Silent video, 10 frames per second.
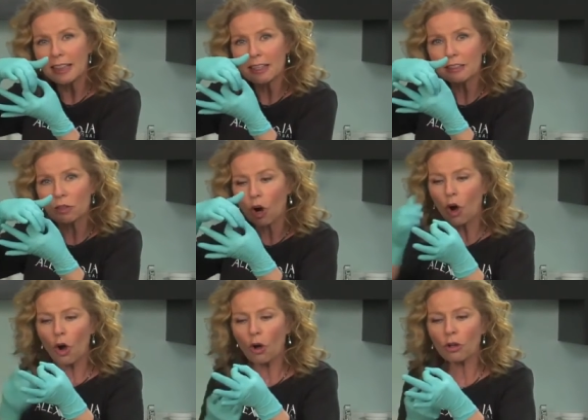this
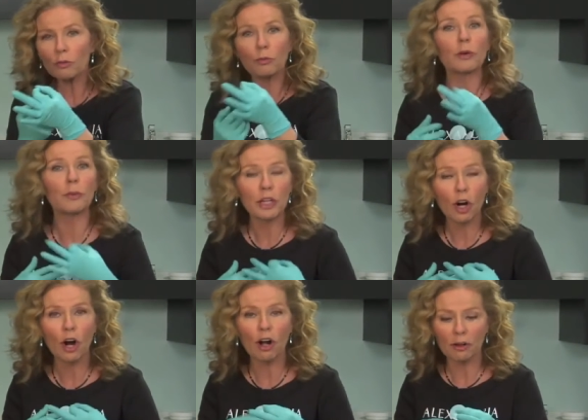hole, what we
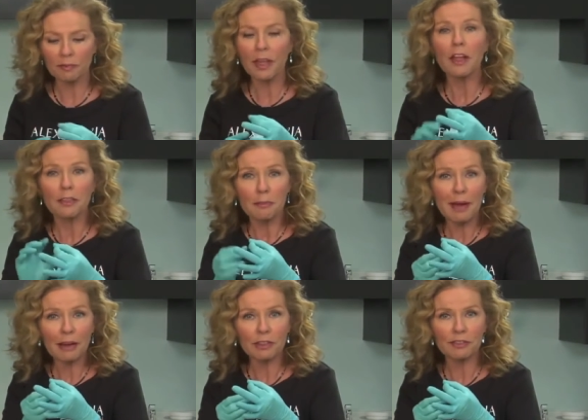call the
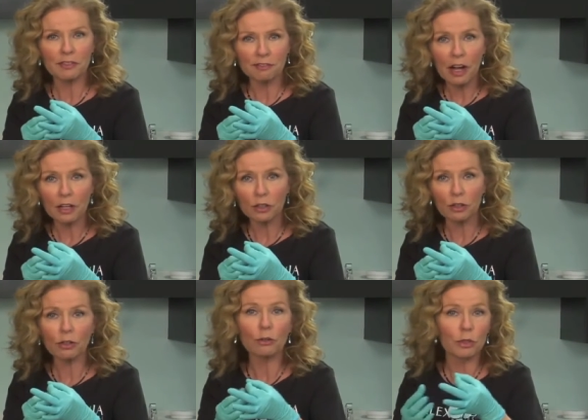mouth of the follicle,
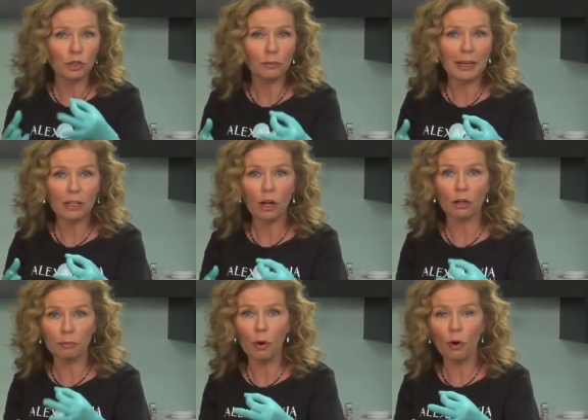or what you might call
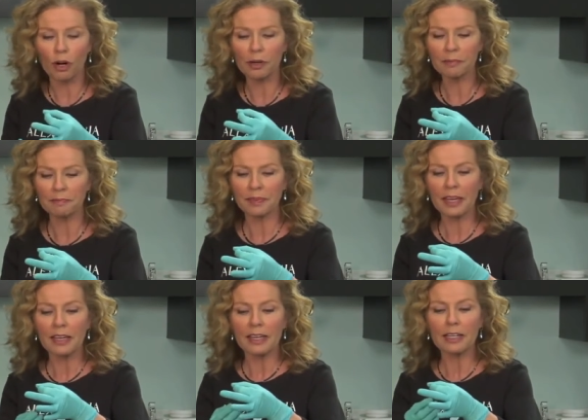a pore,
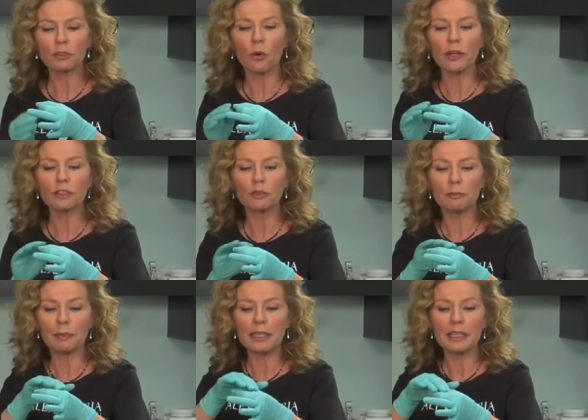is going to
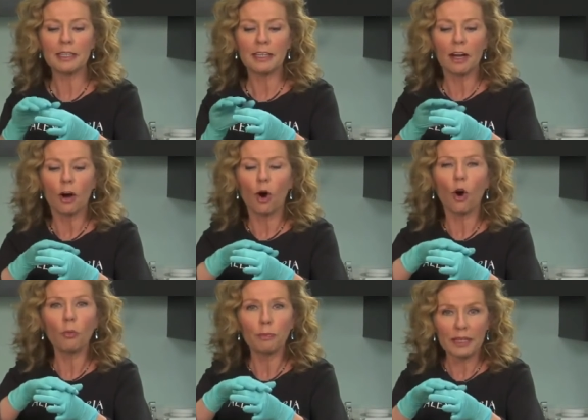be
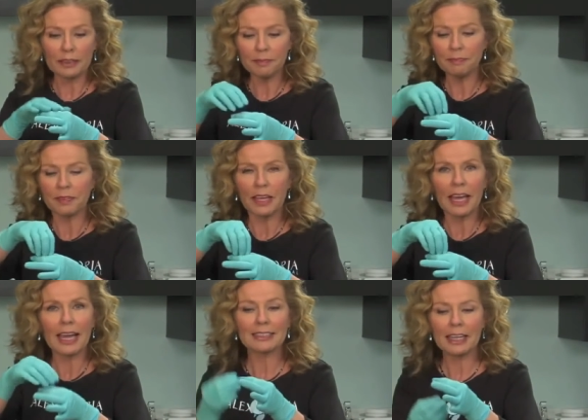open
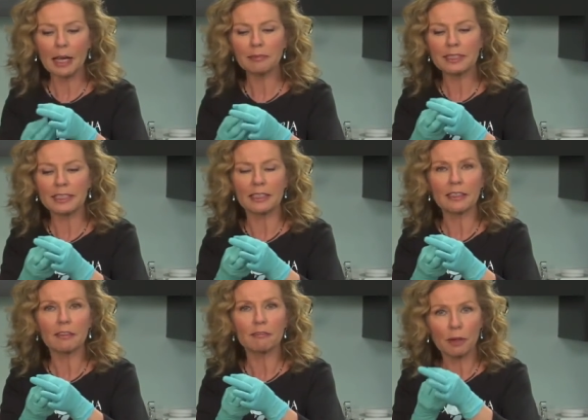and
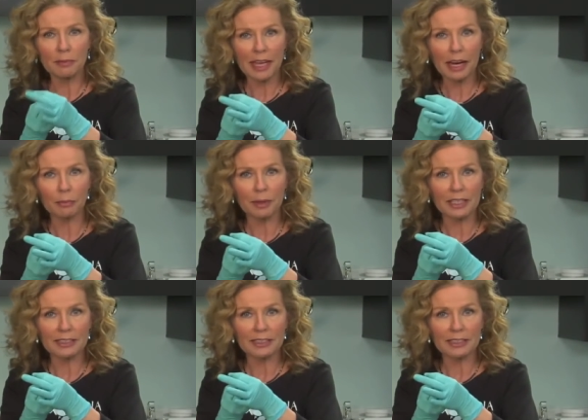empty from the hair being